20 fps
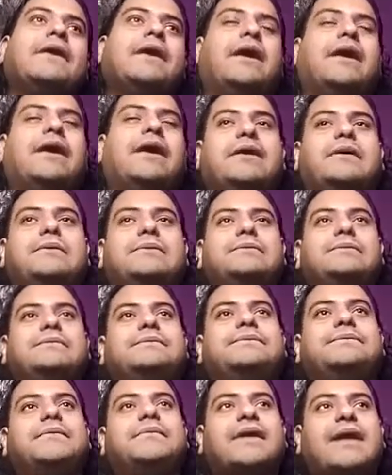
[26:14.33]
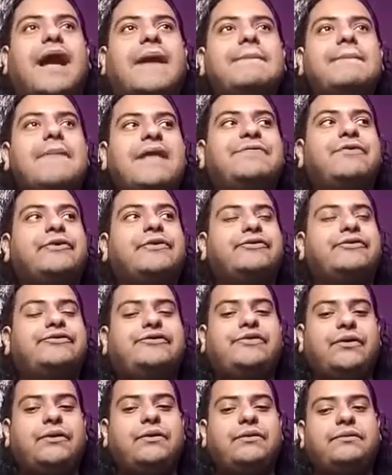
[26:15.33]
I met those
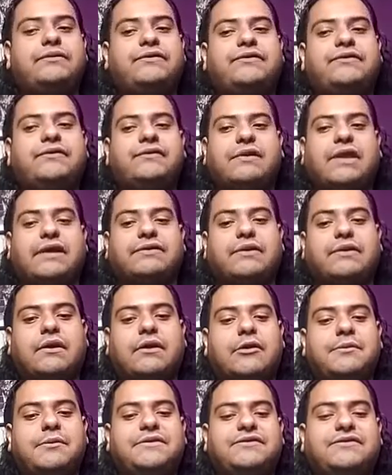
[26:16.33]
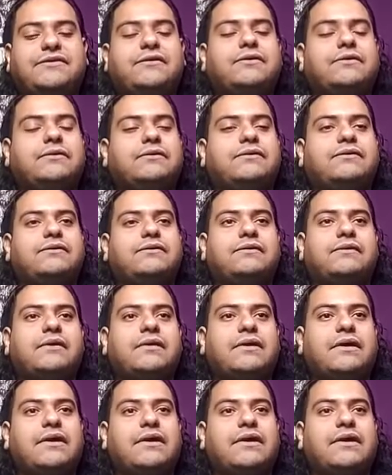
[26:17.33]
dudes, like the Hermes dudes,